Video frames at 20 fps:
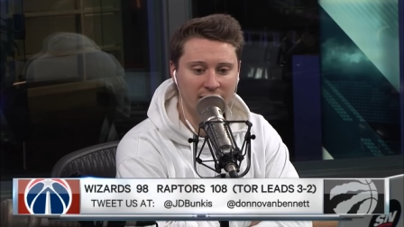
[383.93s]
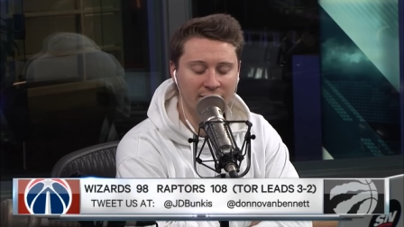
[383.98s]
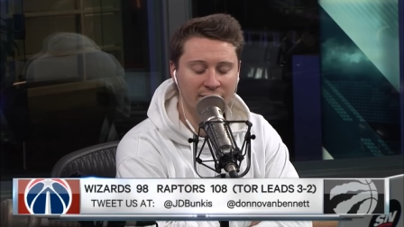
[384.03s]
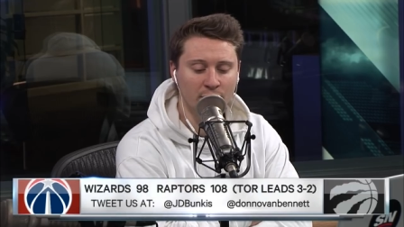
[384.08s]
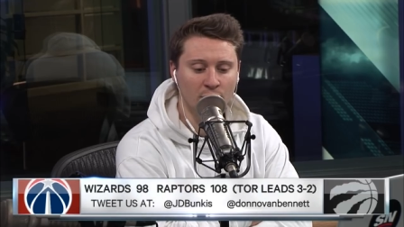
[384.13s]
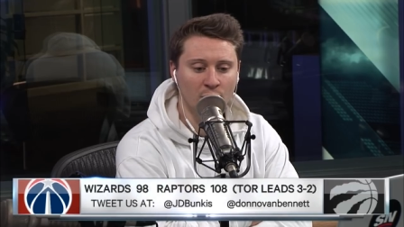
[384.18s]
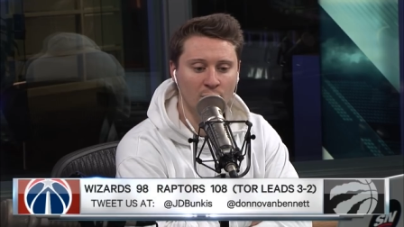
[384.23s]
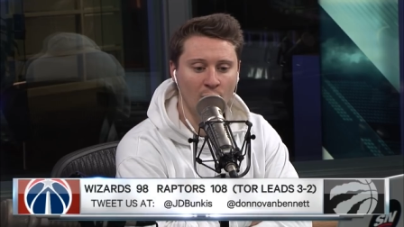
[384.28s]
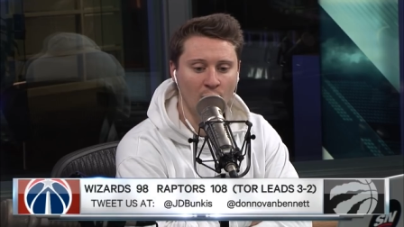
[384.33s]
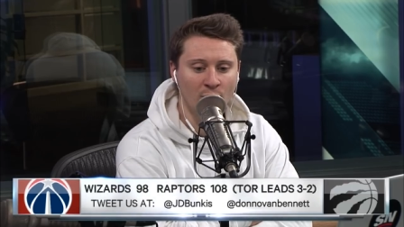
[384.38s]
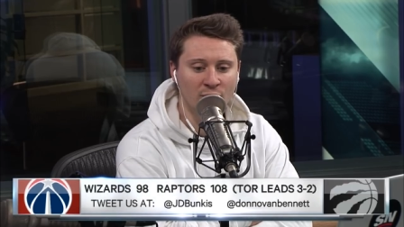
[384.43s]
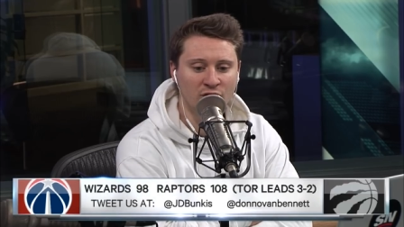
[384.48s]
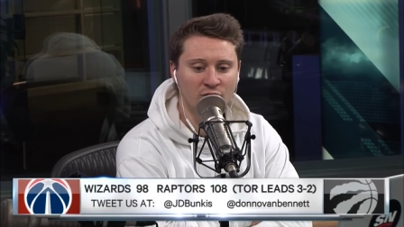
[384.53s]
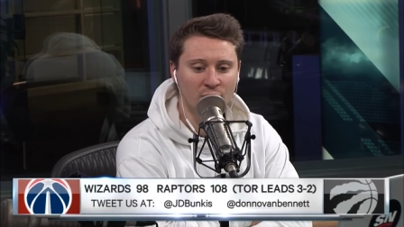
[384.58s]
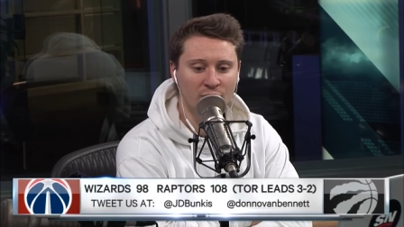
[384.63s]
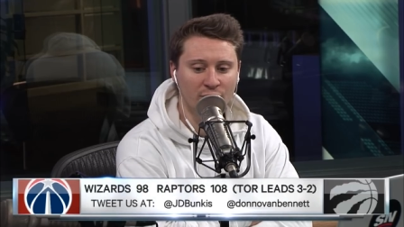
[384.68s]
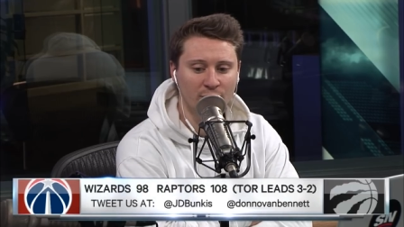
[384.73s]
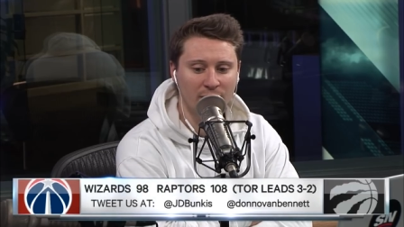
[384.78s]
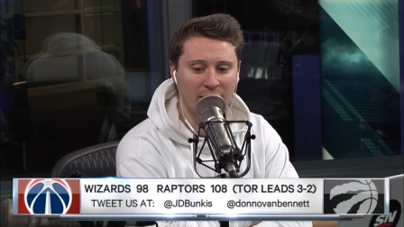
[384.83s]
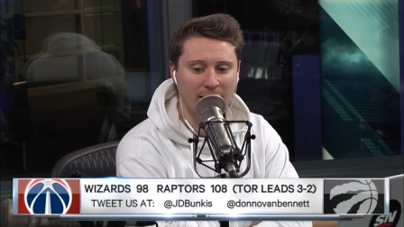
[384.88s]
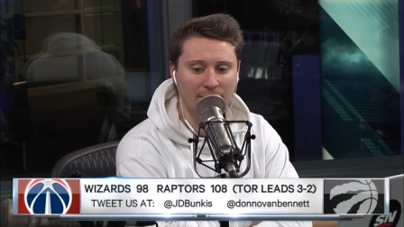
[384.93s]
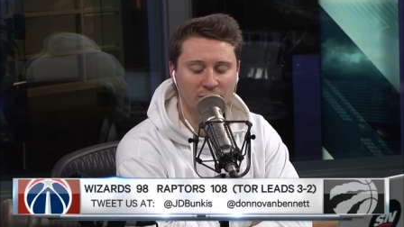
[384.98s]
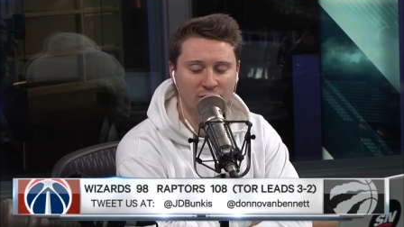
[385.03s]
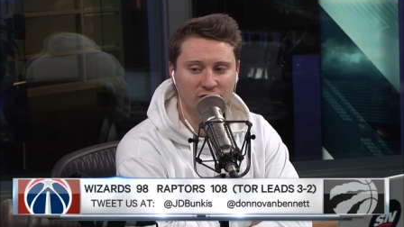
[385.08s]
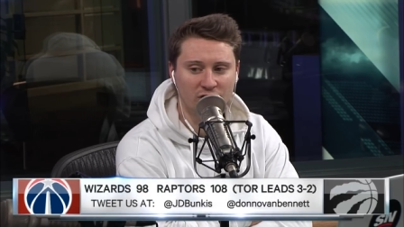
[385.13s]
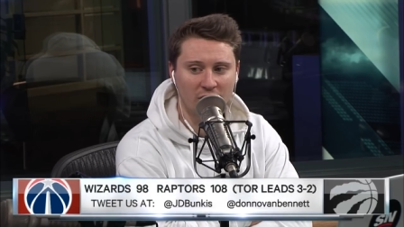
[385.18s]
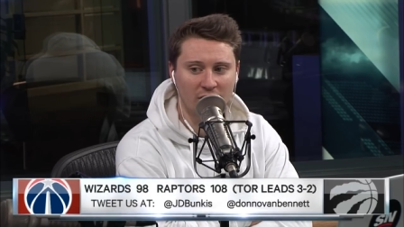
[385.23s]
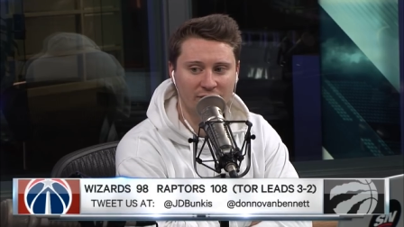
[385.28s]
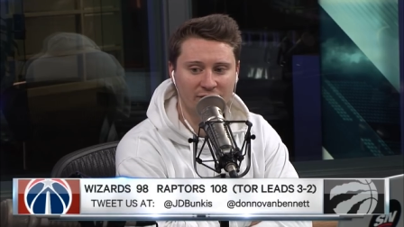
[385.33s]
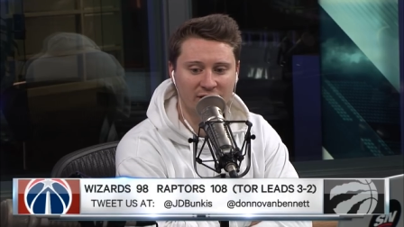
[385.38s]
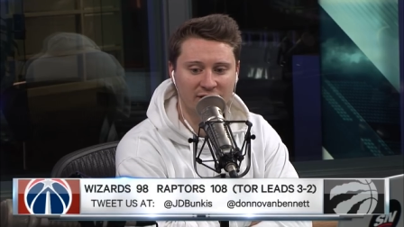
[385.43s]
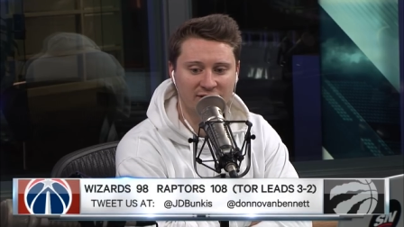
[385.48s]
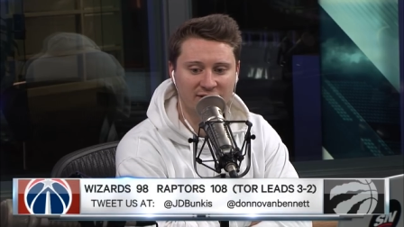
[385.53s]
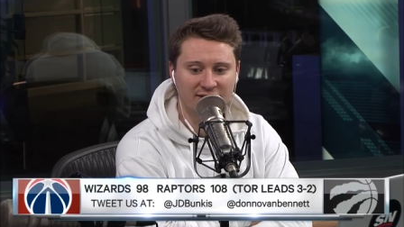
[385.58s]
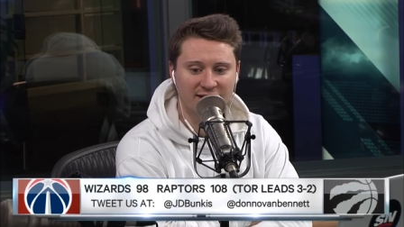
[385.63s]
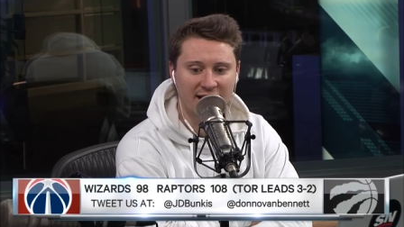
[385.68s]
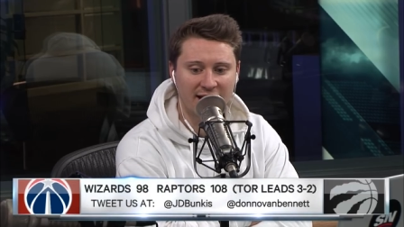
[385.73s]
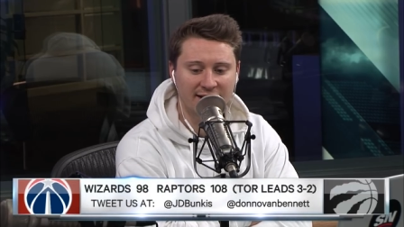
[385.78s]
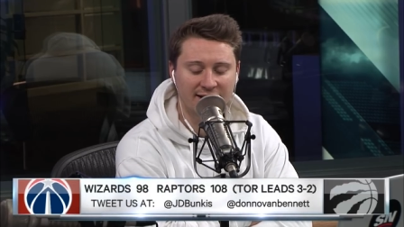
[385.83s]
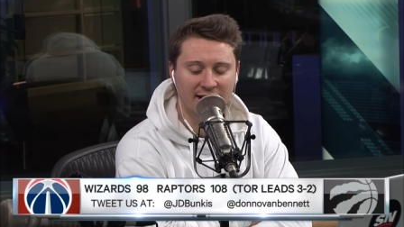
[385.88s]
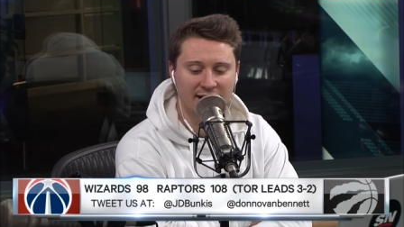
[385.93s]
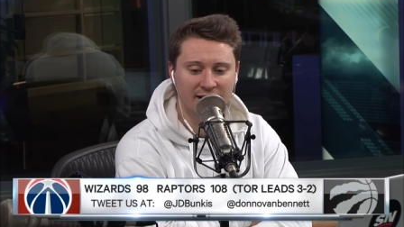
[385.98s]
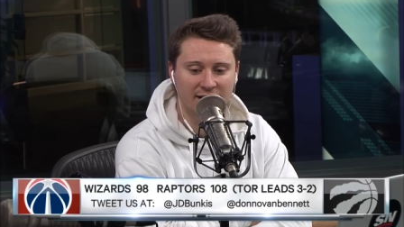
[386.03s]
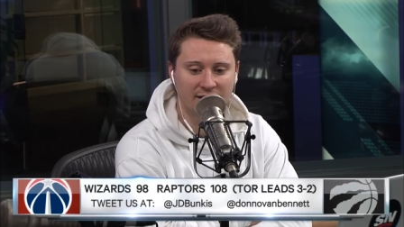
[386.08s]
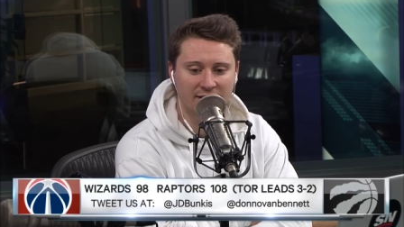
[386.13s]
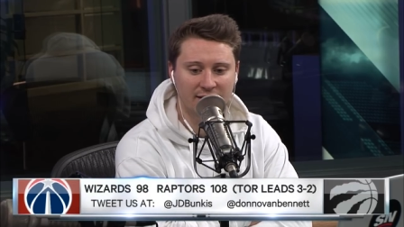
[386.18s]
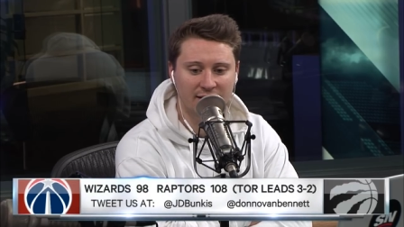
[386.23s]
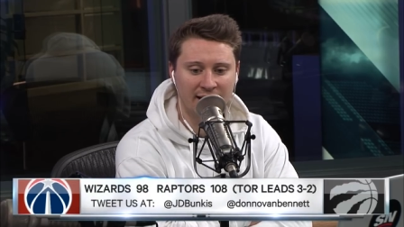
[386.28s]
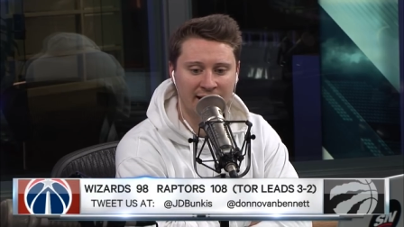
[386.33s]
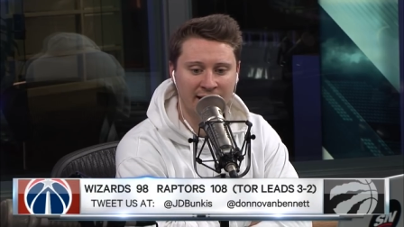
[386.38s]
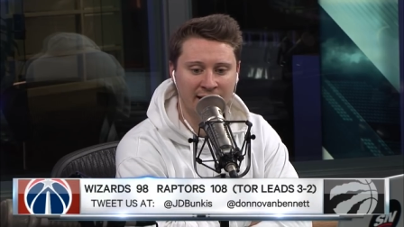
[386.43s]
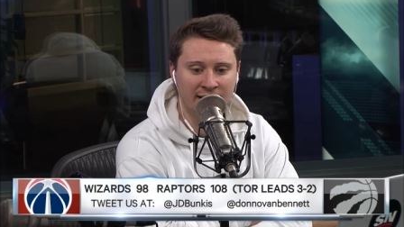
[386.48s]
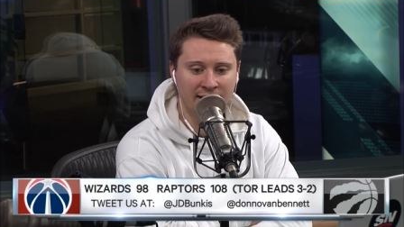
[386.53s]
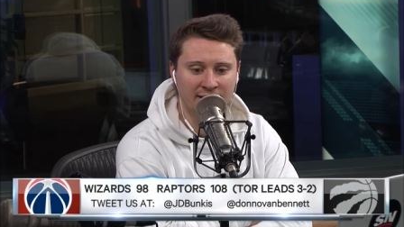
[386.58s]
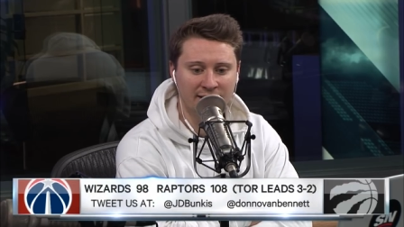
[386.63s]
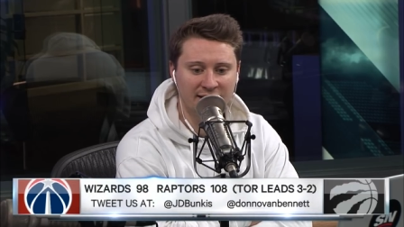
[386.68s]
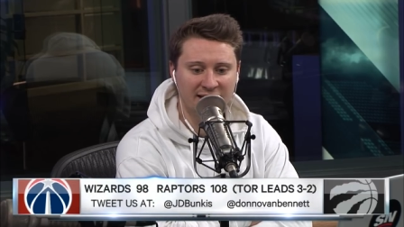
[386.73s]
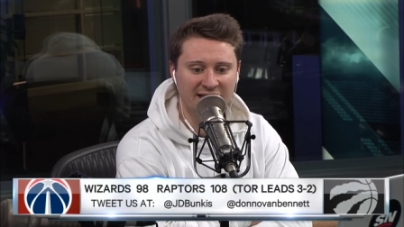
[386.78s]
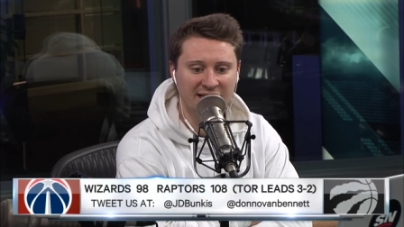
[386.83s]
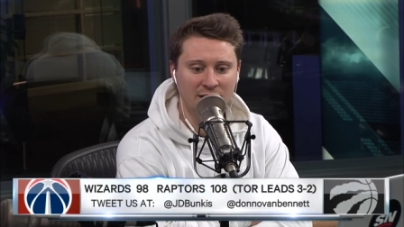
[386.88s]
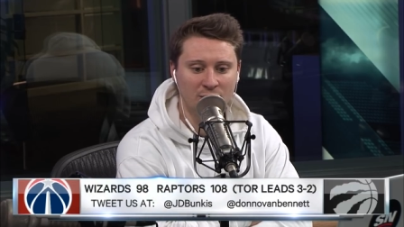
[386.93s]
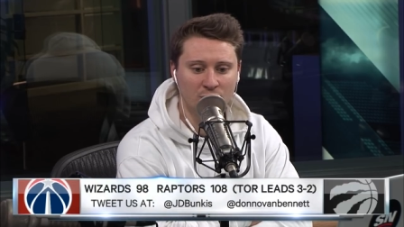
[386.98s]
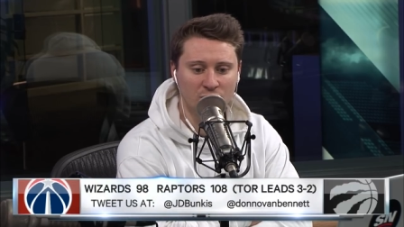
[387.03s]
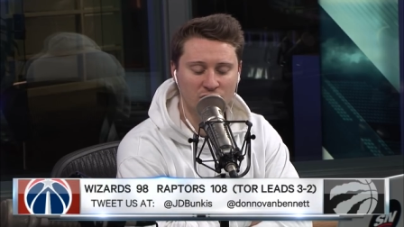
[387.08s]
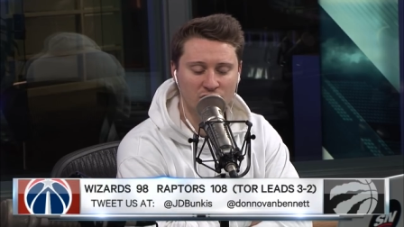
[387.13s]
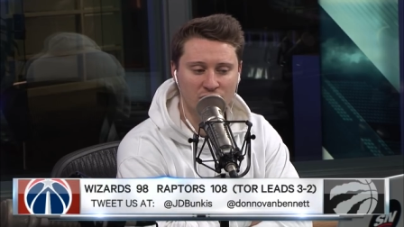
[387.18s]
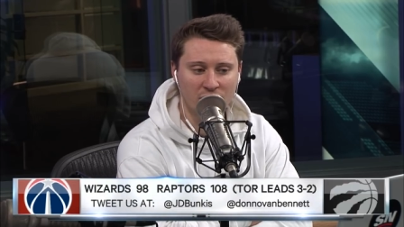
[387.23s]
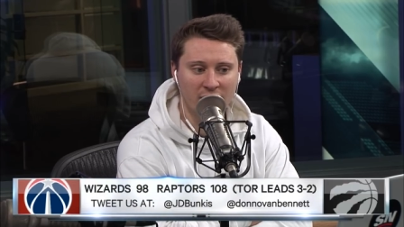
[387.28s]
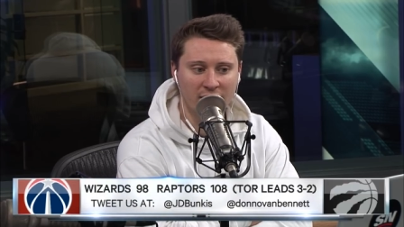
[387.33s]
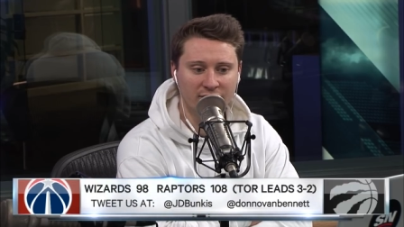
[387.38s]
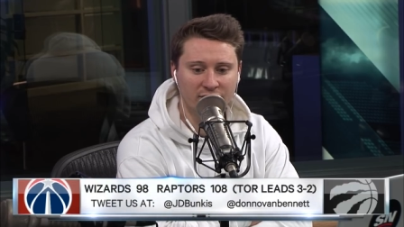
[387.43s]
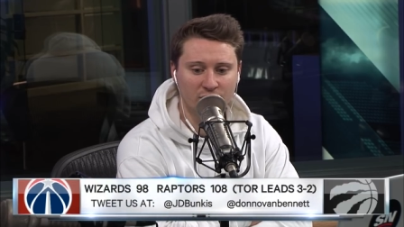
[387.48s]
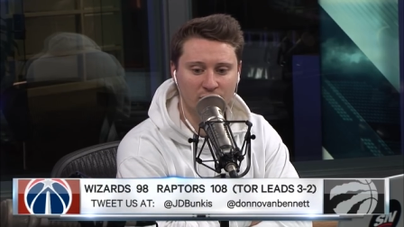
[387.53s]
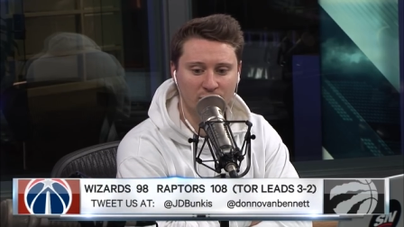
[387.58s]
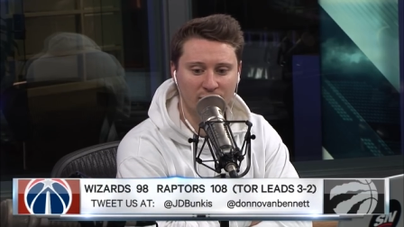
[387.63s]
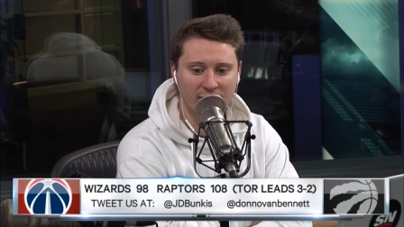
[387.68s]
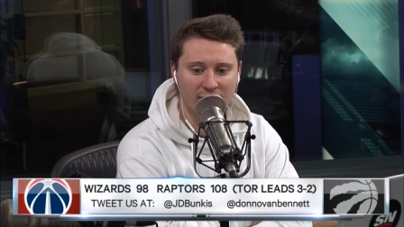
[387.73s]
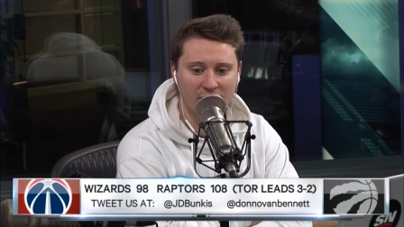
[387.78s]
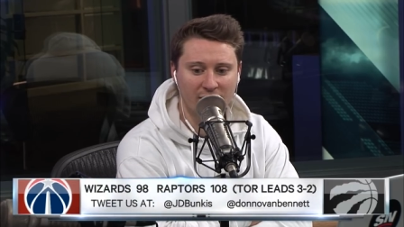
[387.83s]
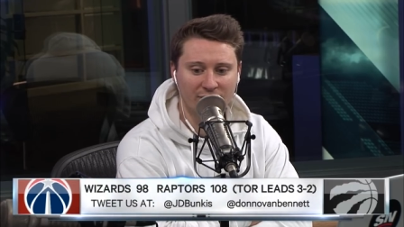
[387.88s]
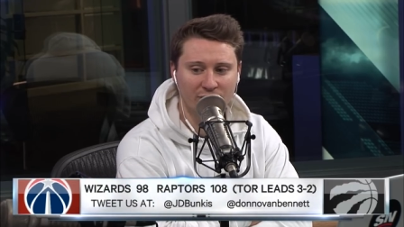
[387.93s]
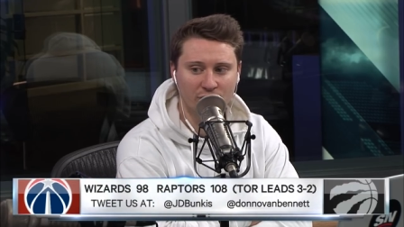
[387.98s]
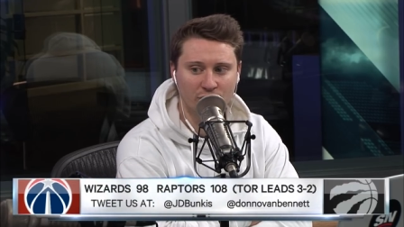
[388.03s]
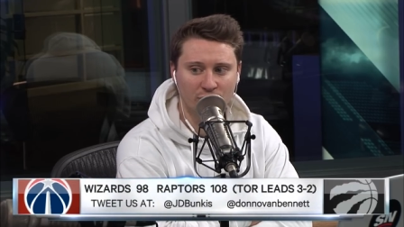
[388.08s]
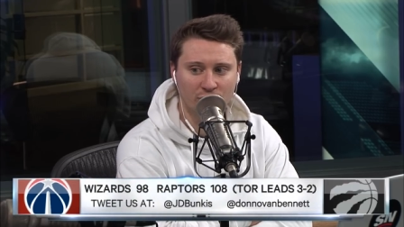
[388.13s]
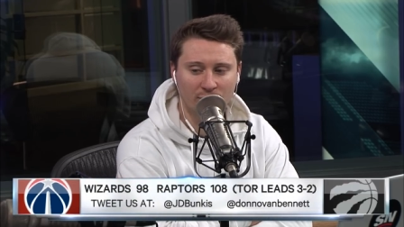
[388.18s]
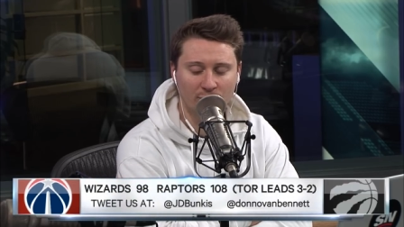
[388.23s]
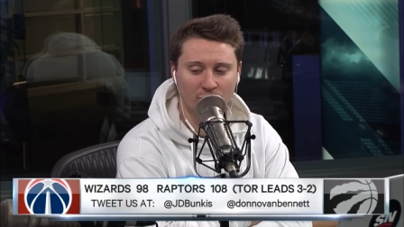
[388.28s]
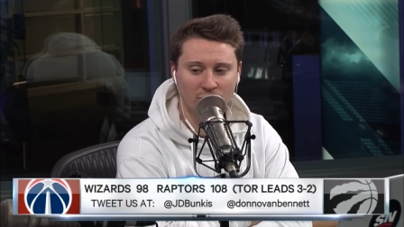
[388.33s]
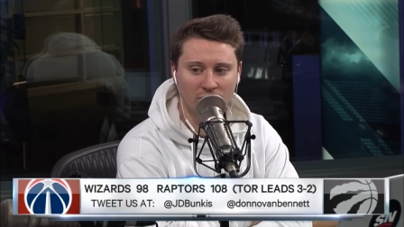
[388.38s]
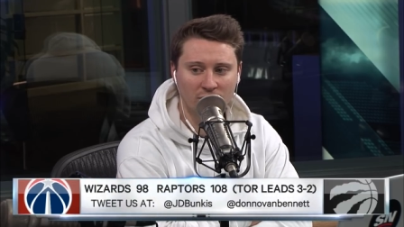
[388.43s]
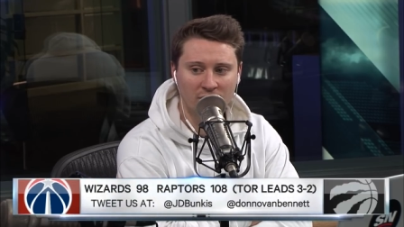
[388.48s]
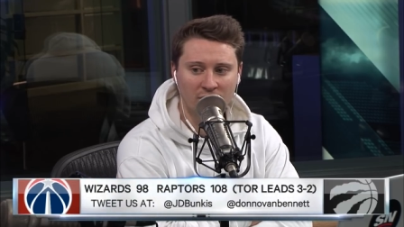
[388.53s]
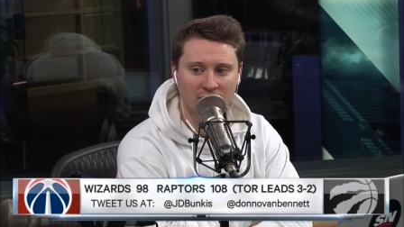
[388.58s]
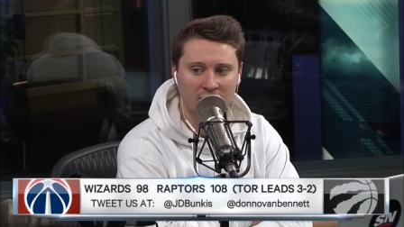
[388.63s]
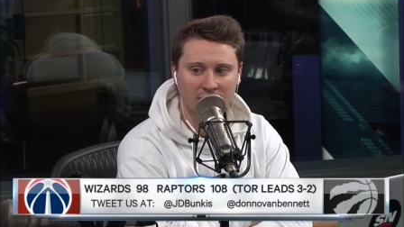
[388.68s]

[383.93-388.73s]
And there were moments where the Raptors' offense stagnated and he was trying to create off the dribble